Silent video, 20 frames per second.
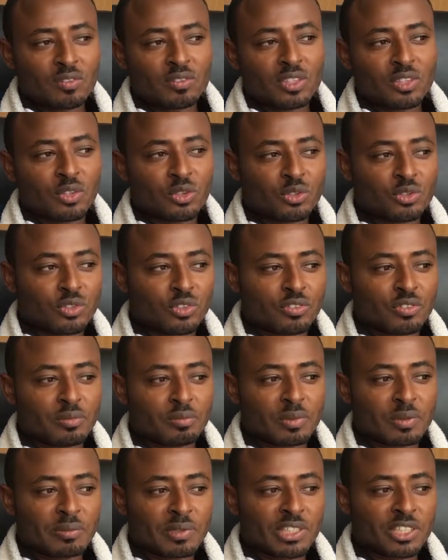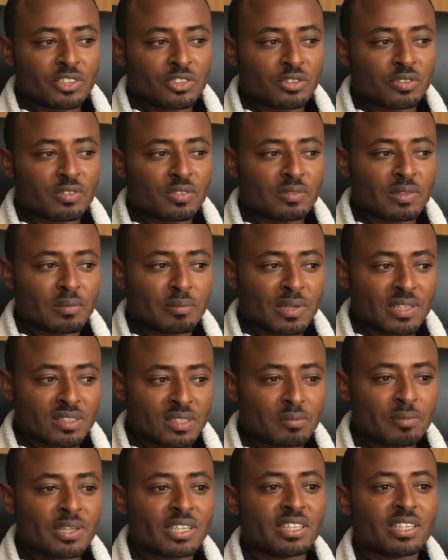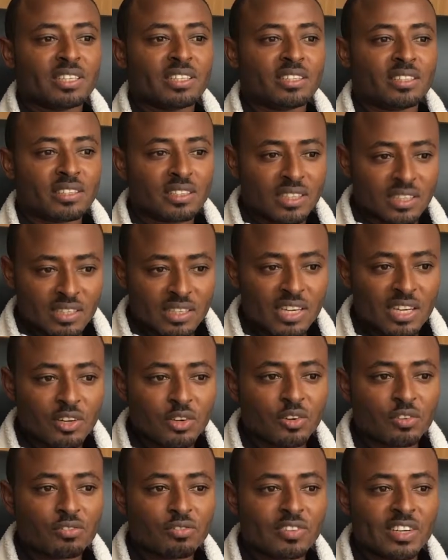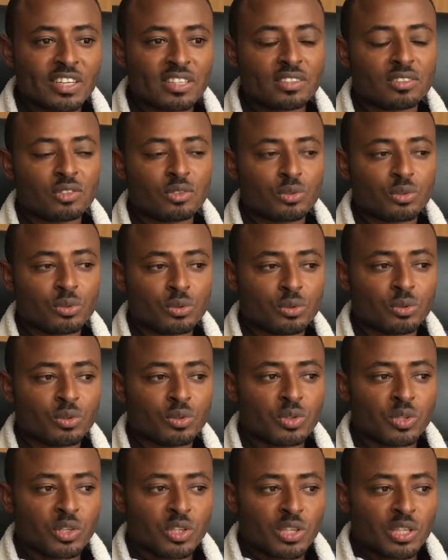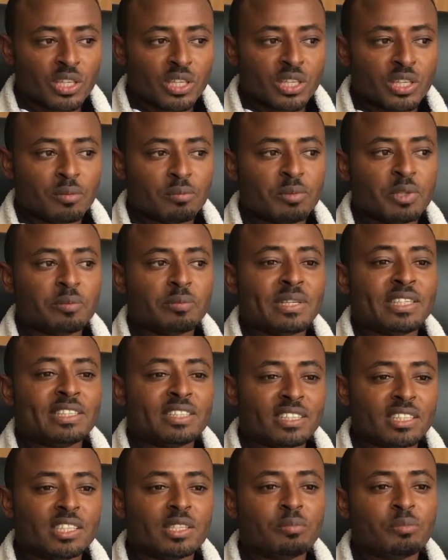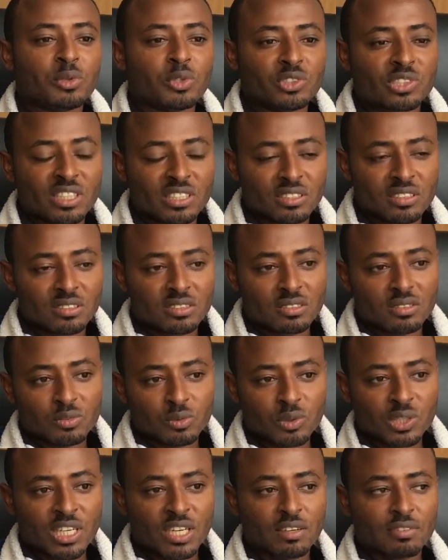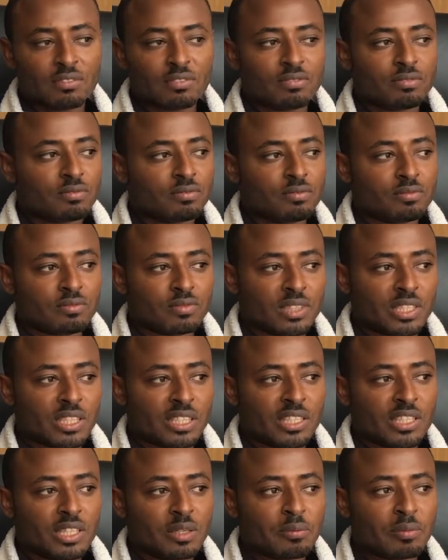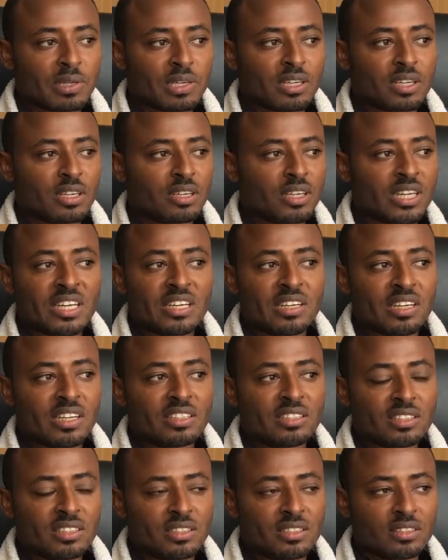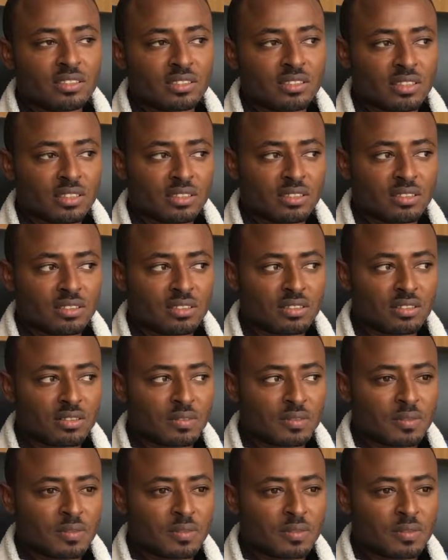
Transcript: cost of implementation of the master plan and lack of funds to implement key projects. We have highlighted and